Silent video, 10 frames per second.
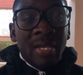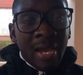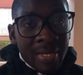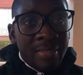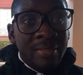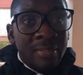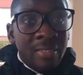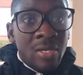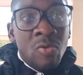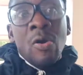And
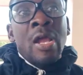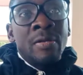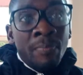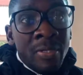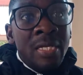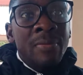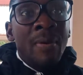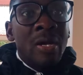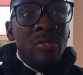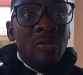you are deported
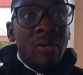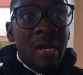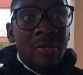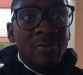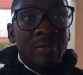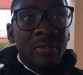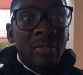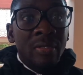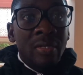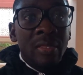back to your country.
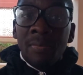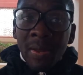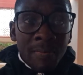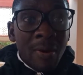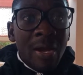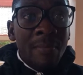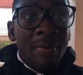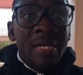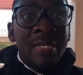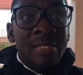The manpower
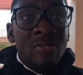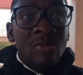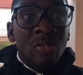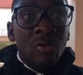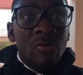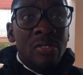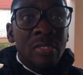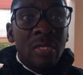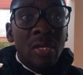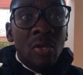company does not lose
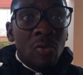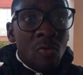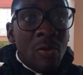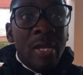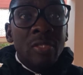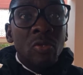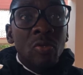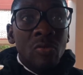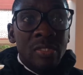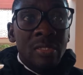you get to
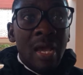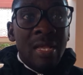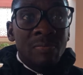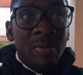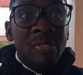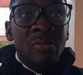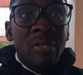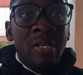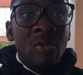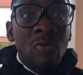lose as
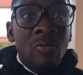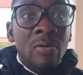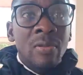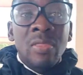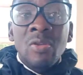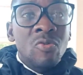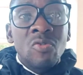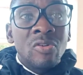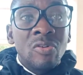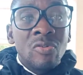personally you. They do
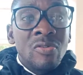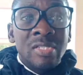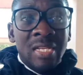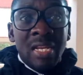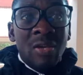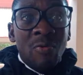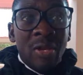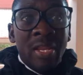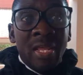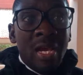not lose in any,
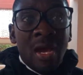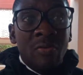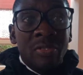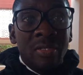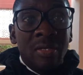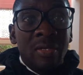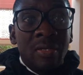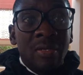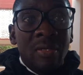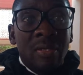any account.
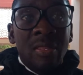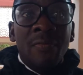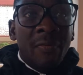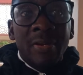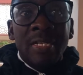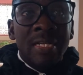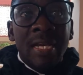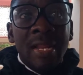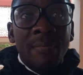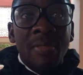They've already
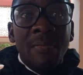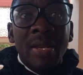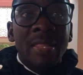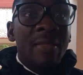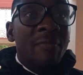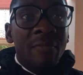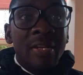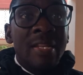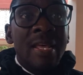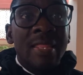taken up the money, they've
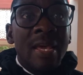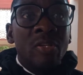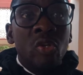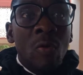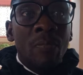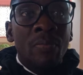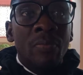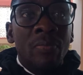already done their job.